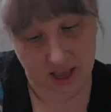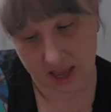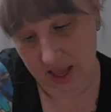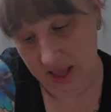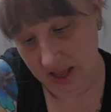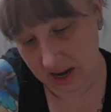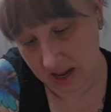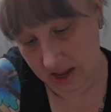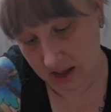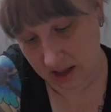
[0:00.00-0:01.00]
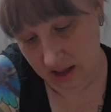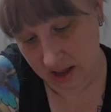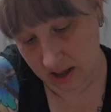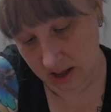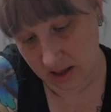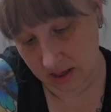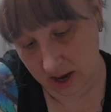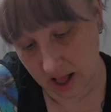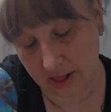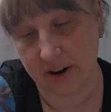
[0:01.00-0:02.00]
in the
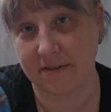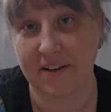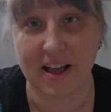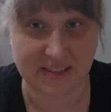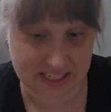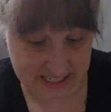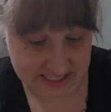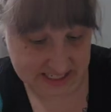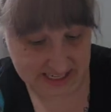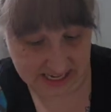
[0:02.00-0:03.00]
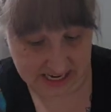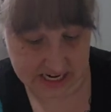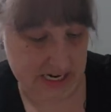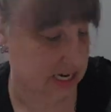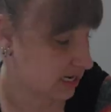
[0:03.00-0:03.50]
color 516.